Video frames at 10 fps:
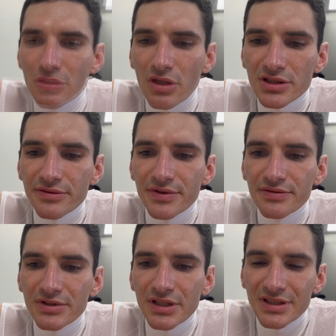
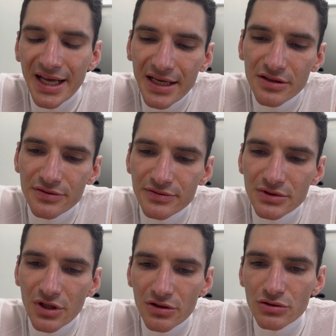2015, the end of
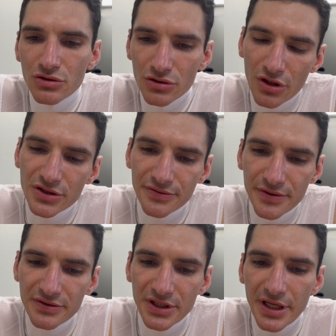
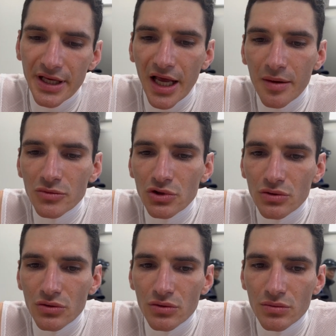2015, I came
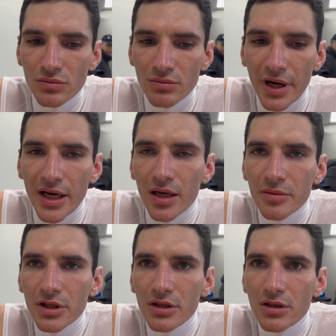to Miami